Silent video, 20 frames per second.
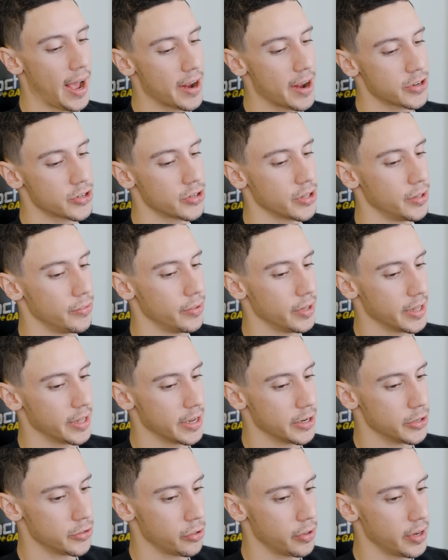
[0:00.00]
actually
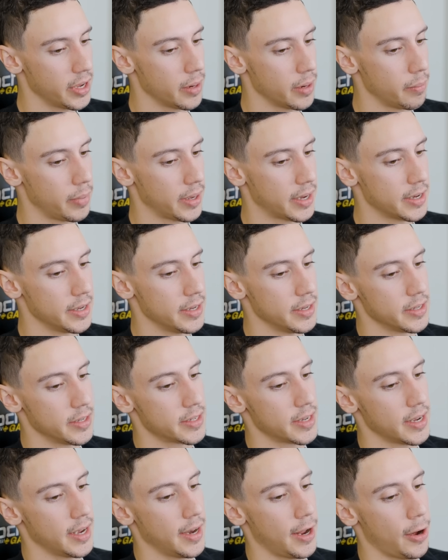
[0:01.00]
really enjoy it
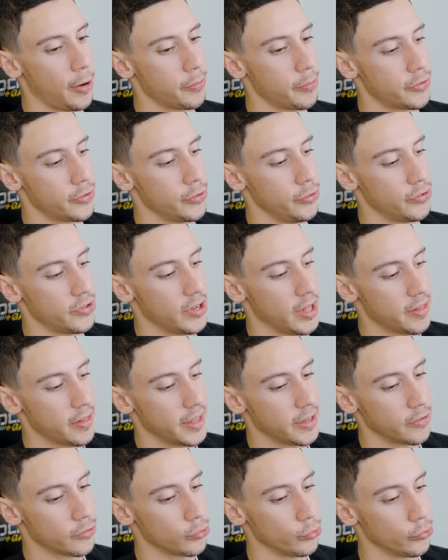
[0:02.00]
because it helps you see
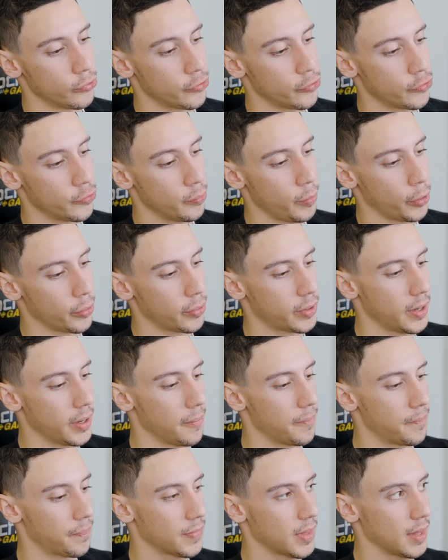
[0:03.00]
things through smoke.
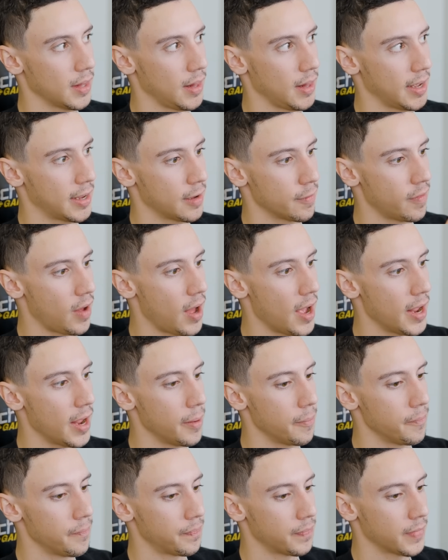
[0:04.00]
Like if I
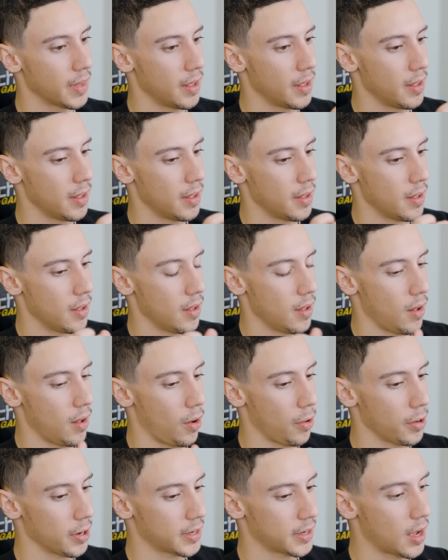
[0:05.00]
am
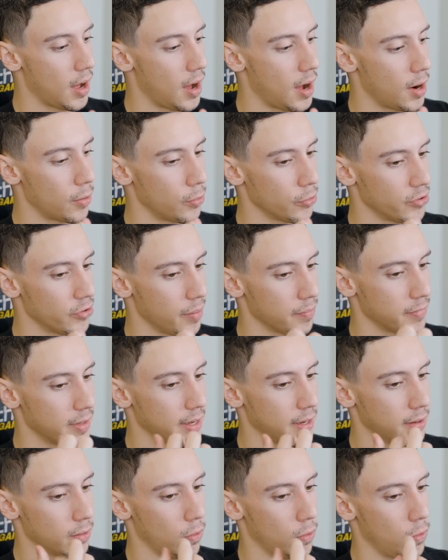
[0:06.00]
on a car or
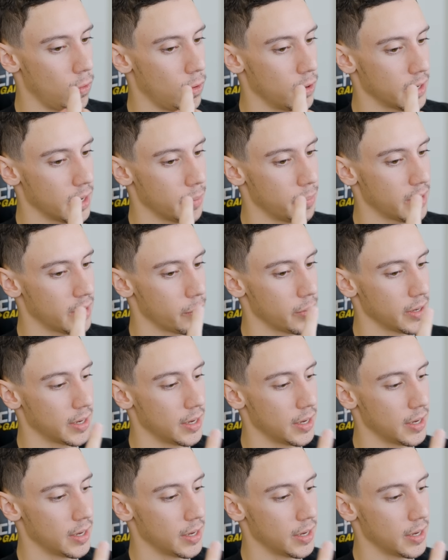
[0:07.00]
something, or gonna pick up a